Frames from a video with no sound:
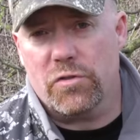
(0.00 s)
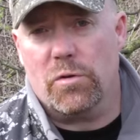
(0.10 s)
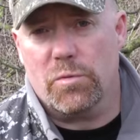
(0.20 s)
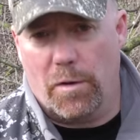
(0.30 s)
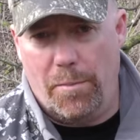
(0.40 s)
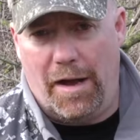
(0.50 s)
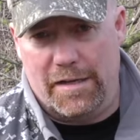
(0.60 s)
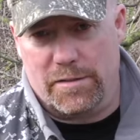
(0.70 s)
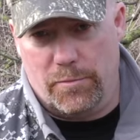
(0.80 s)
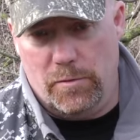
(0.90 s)
source where
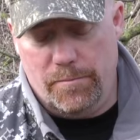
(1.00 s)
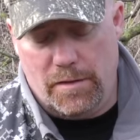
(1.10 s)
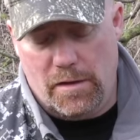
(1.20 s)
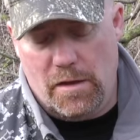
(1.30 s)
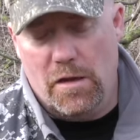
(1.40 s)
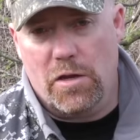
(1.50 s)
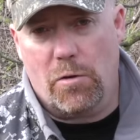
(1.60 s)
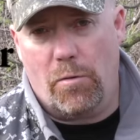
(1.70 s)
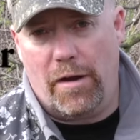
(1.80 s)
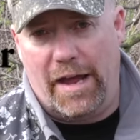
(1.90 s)
possible.
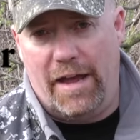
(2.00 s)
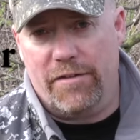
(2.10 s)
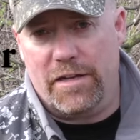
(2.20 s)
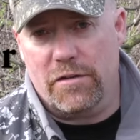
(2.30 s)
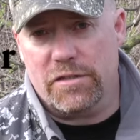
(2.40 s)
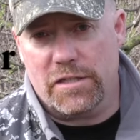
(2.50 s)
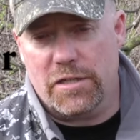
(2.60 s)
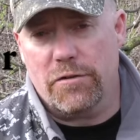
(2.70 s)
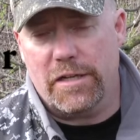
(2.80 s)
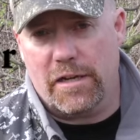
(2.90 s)
You wanna have it near
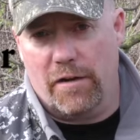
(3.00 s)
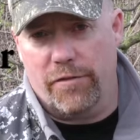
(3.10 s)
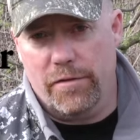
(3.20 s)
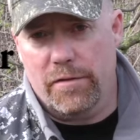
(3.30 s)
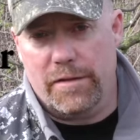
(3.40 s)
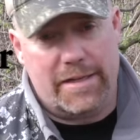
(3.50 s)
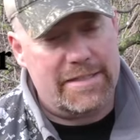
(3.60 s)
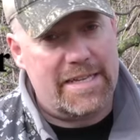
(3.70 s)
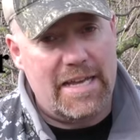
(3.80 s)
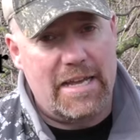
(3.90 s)
security cover,
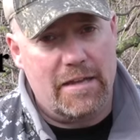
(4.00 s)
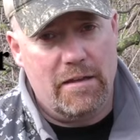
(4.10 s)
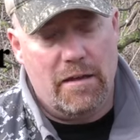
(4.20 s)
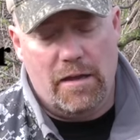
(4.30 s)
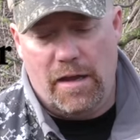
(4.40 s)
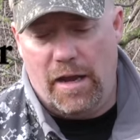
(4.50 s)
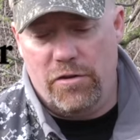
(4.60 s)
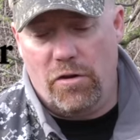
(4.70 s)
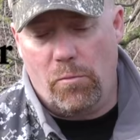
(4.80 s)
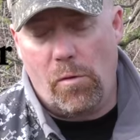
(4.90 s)
that's key.
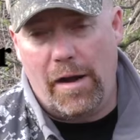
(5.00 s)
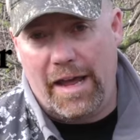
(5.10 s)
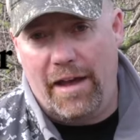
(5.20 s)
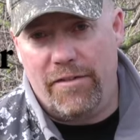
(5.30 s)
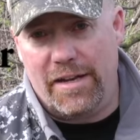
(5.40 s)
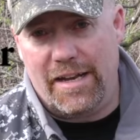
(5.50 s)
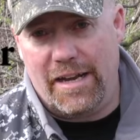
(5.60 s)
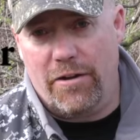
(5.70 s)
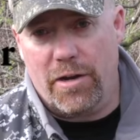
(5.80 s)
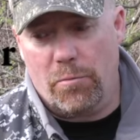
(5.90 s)
And you want to have it in
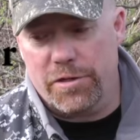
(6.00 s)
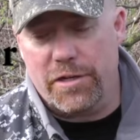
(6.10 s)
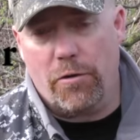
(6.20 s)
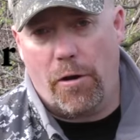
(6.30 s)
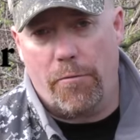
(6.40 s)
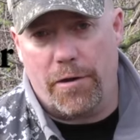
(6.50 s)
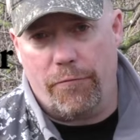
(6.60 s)
an area where deer are already